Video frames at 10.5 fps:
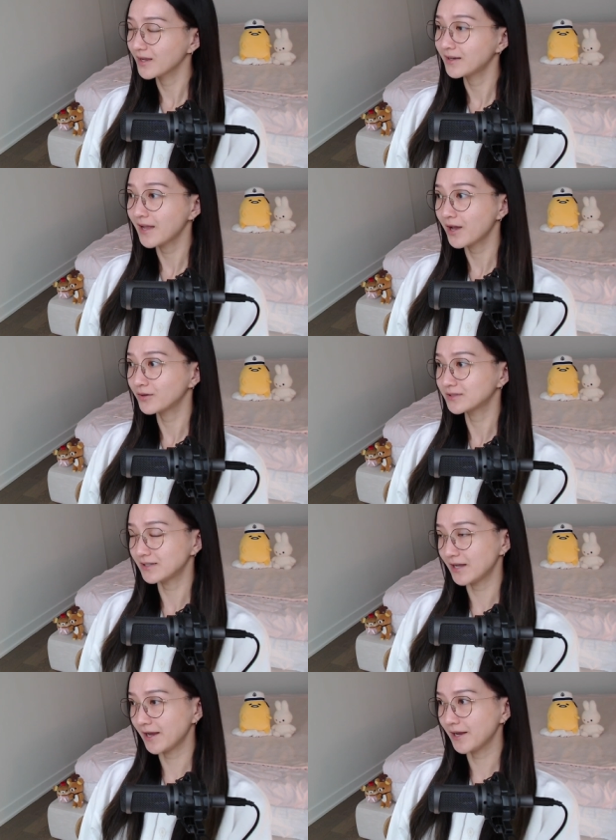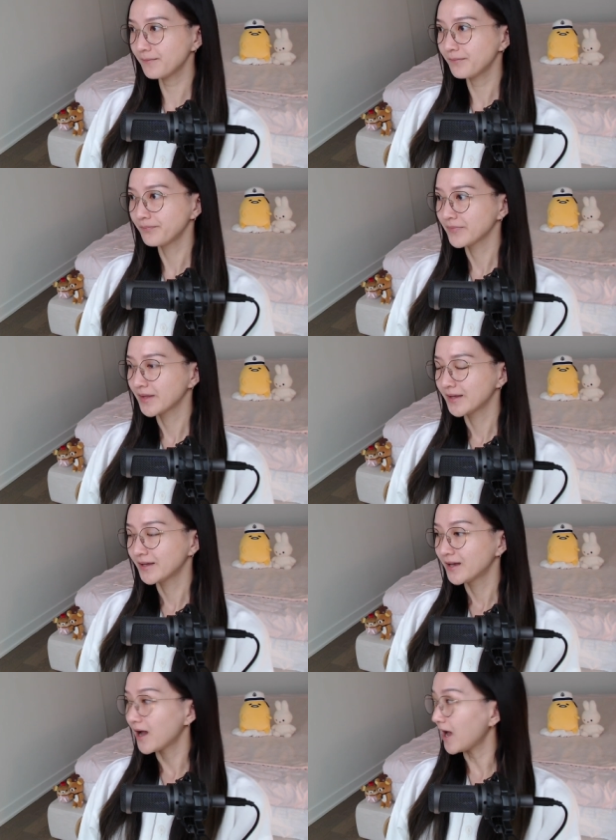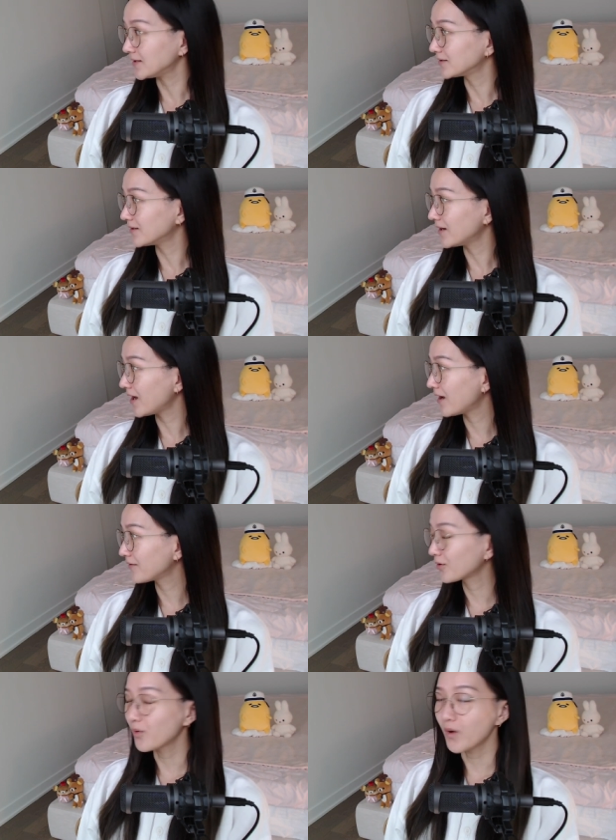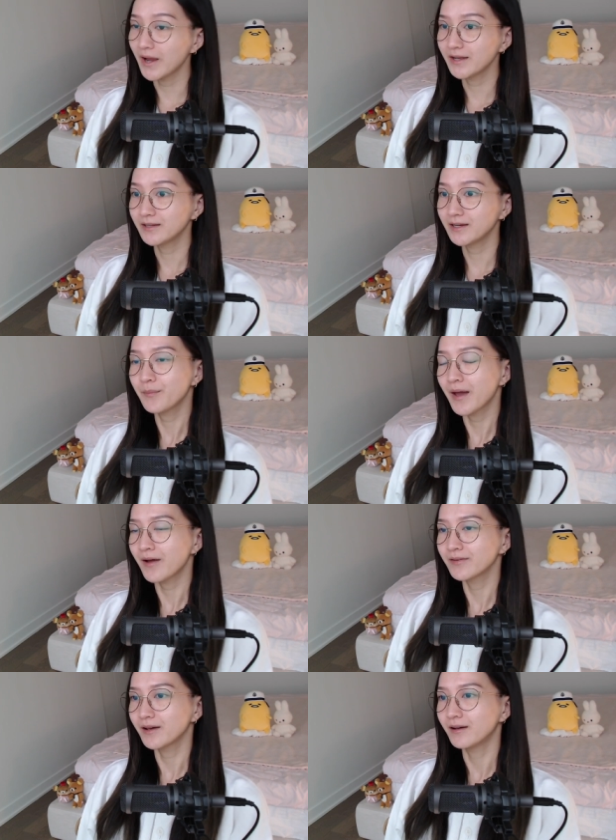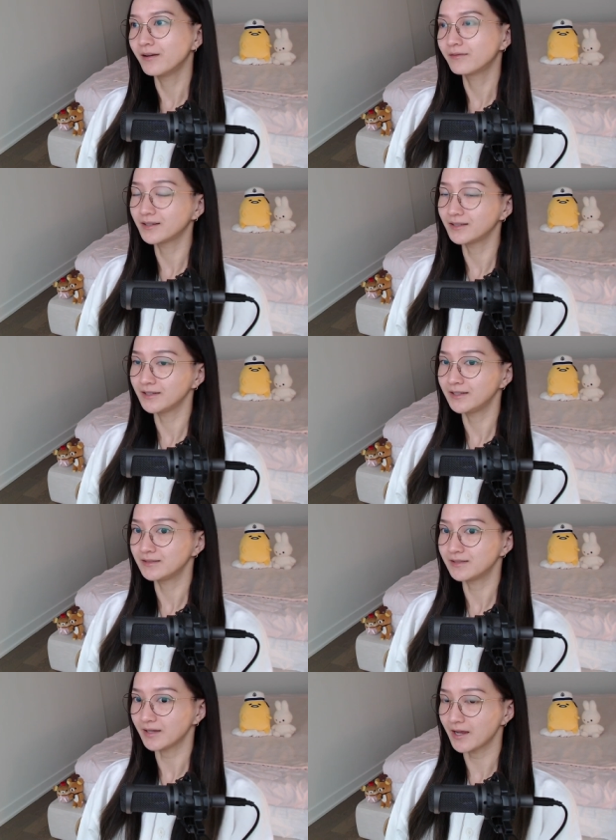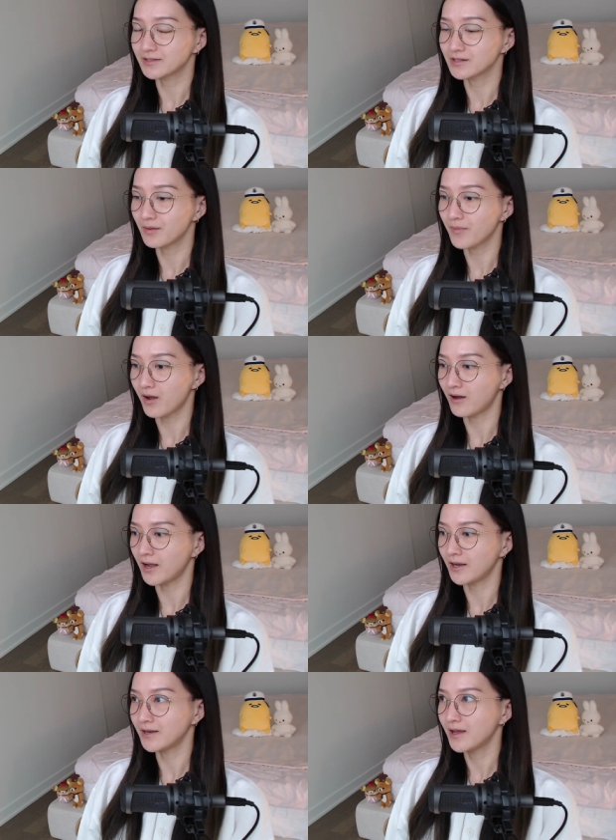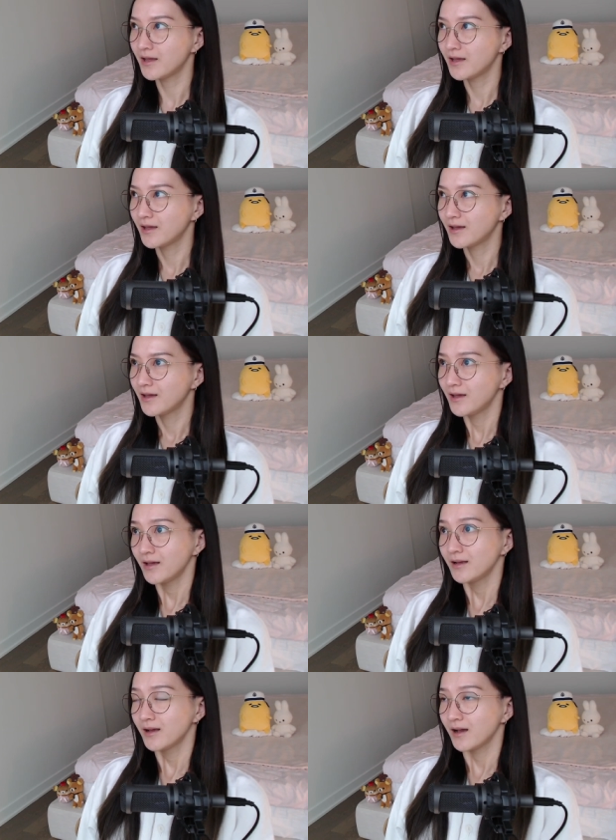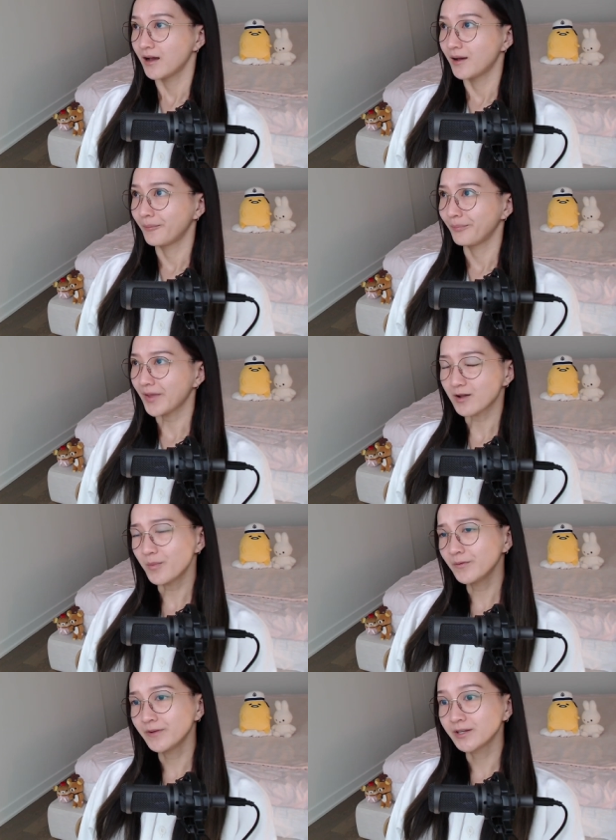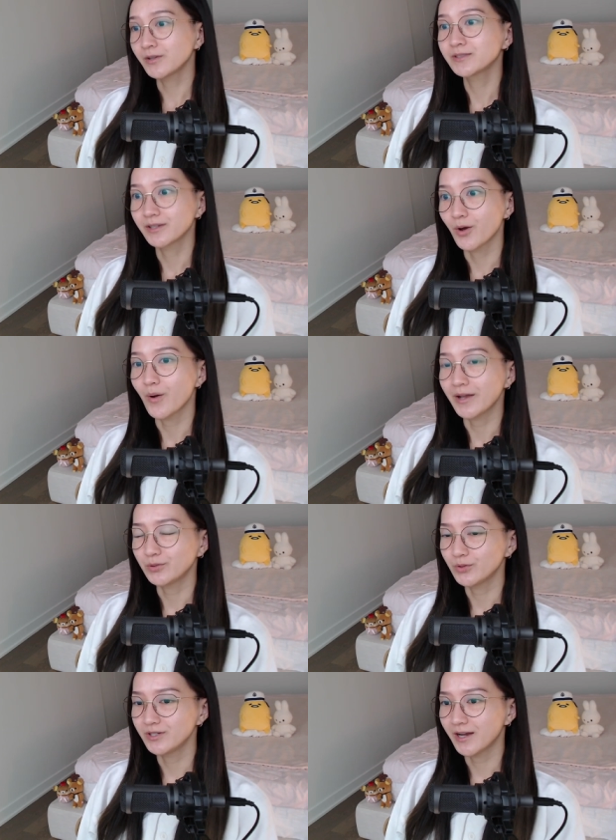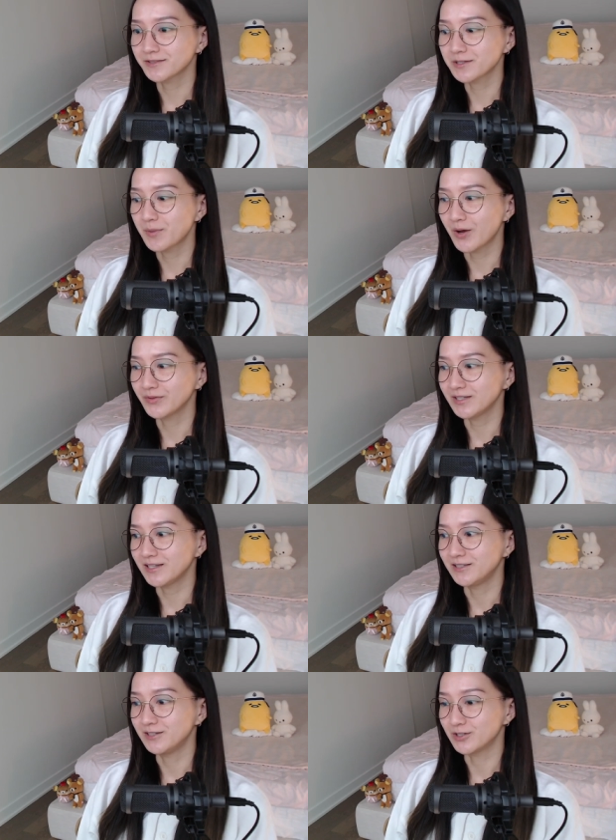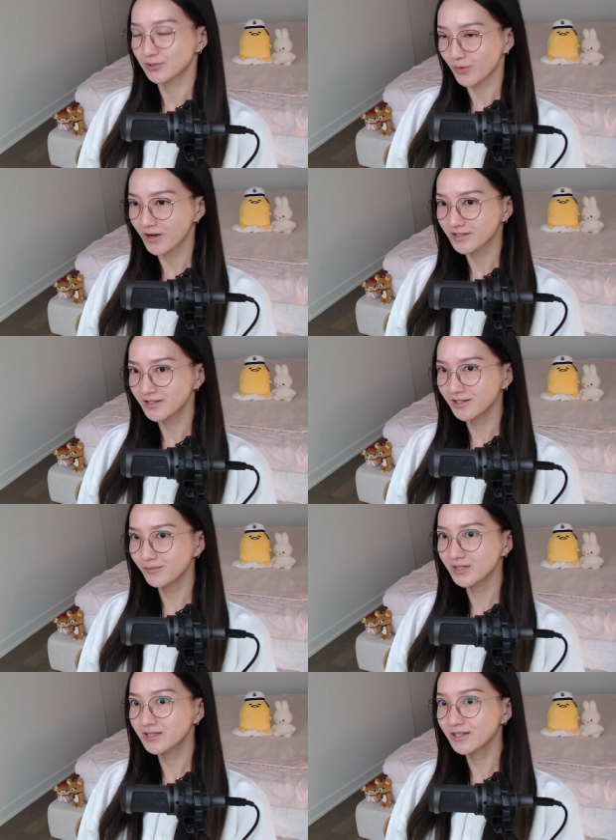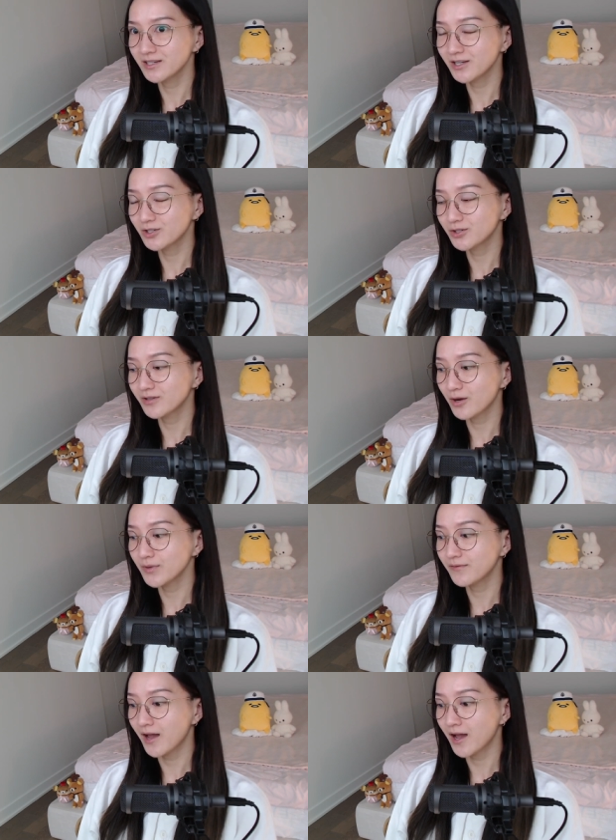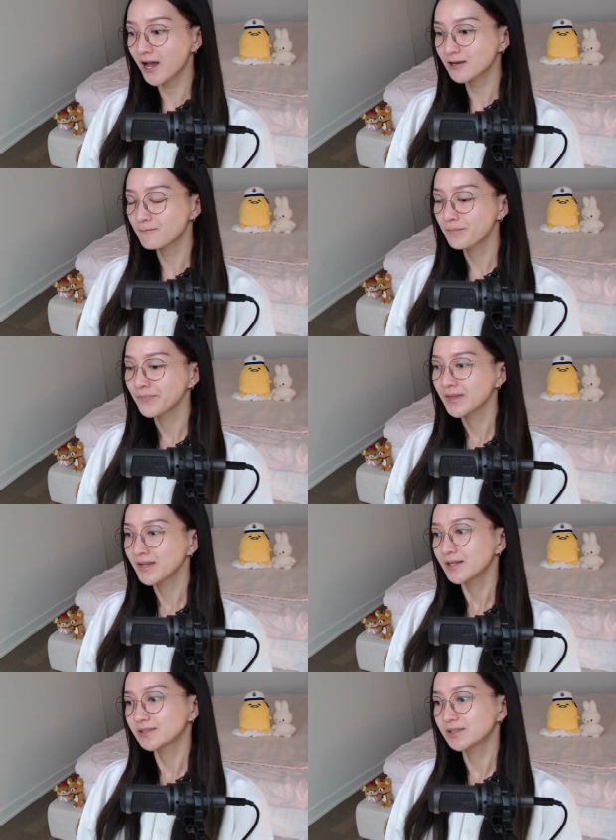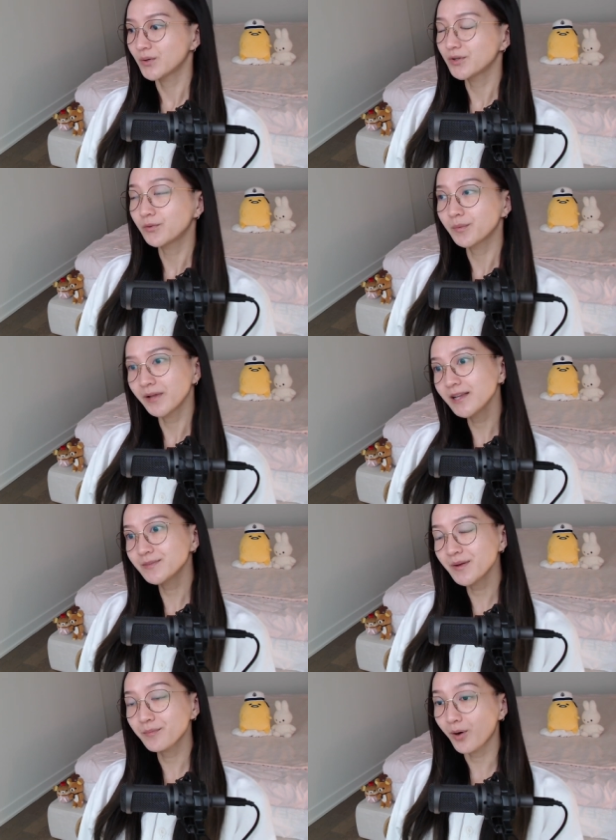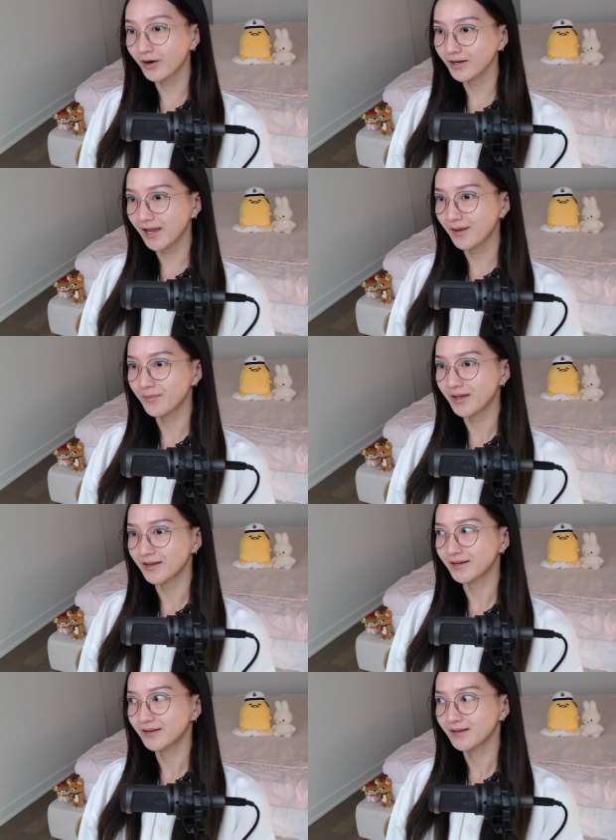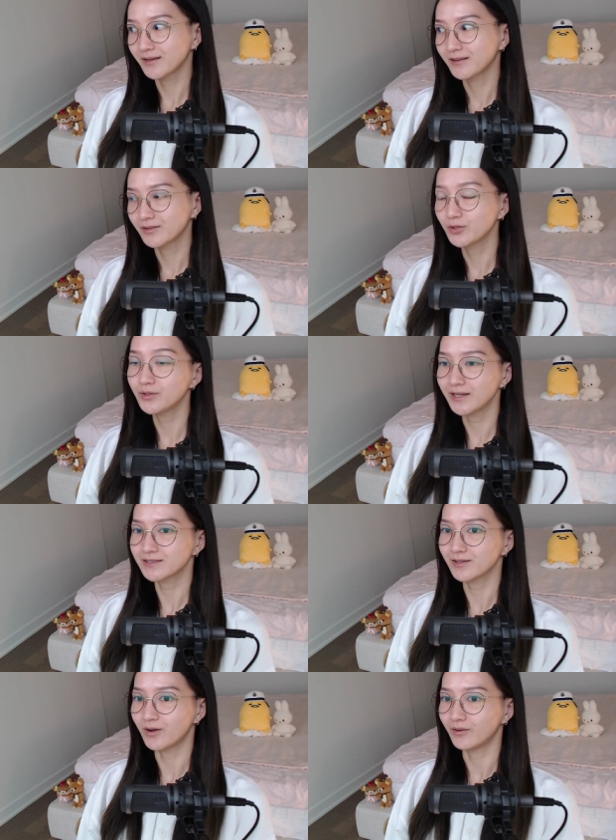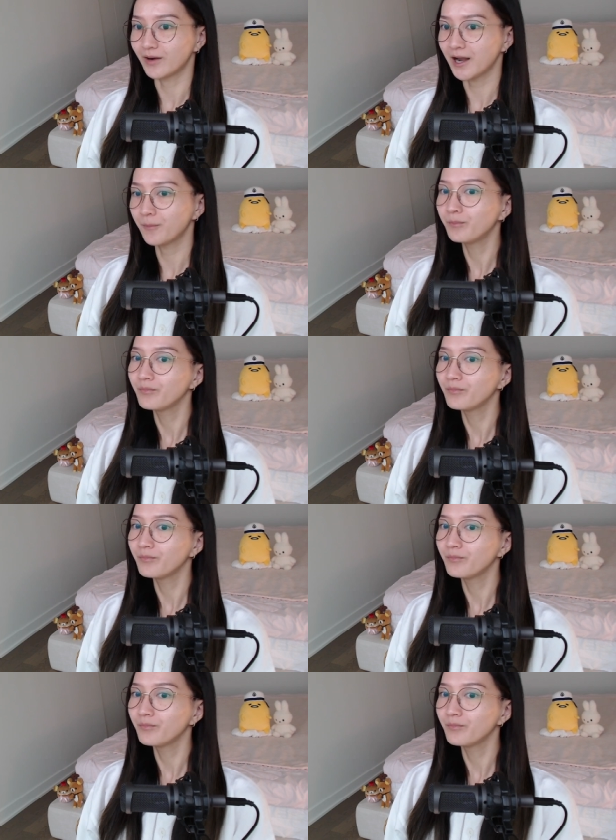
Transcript: Now today, I still have quite the amount of cleaning to catch up on. A couple videos ago, I told you guys about the dishwashing machine issue that we've had. So the replacement part came in 2 days ago, right?